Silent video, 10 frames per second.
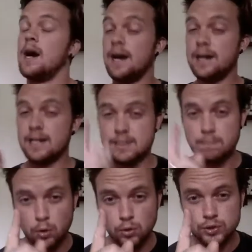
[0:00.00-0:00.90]
And it's
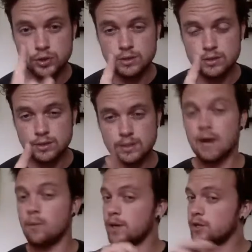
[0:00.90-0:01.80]
important
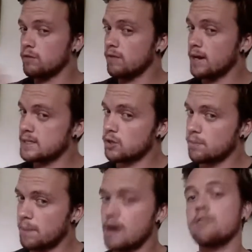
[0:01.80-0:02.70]
that when you're writing
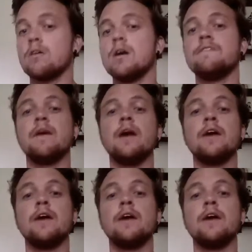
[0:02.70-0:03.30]
your paragraph,